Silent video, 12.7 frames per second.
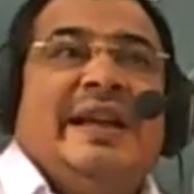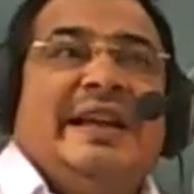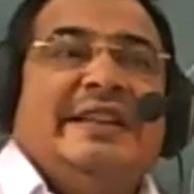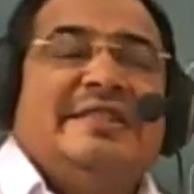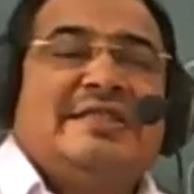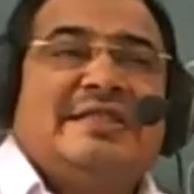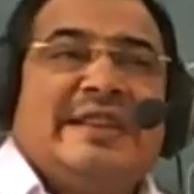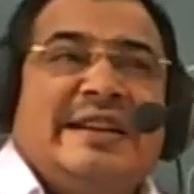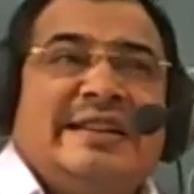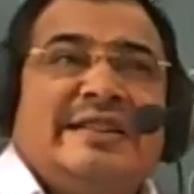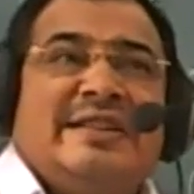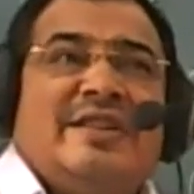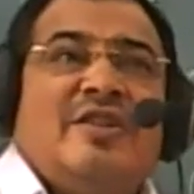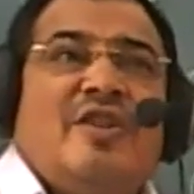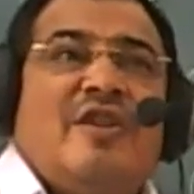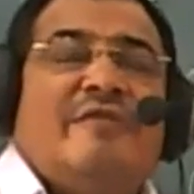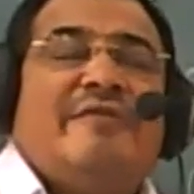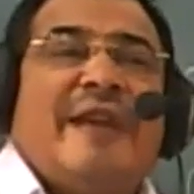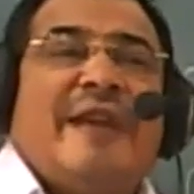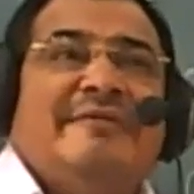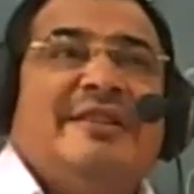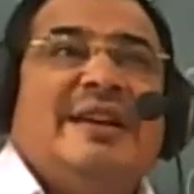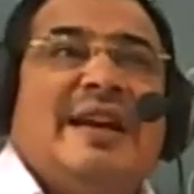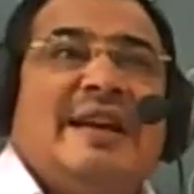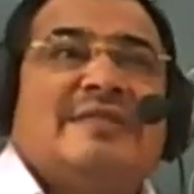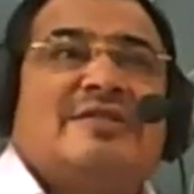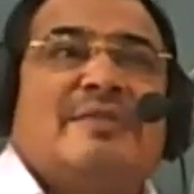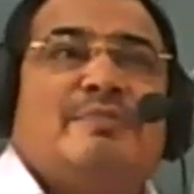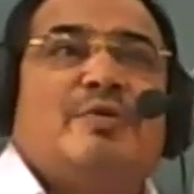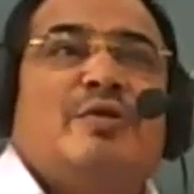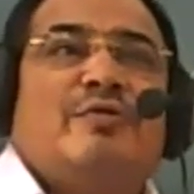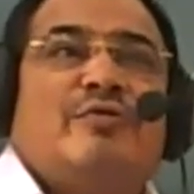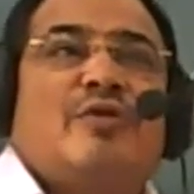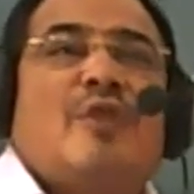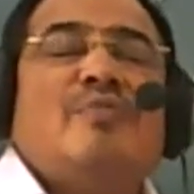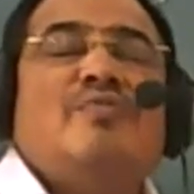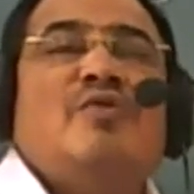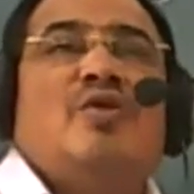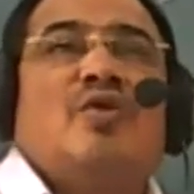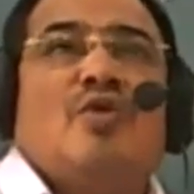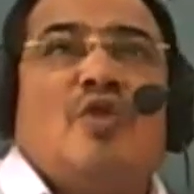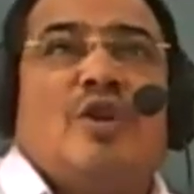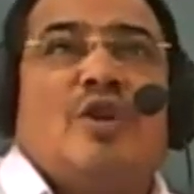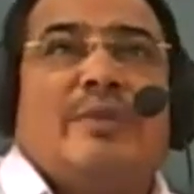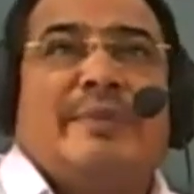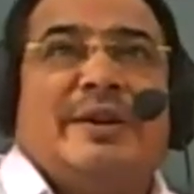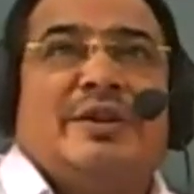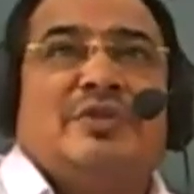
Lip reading: instead of having a support from government.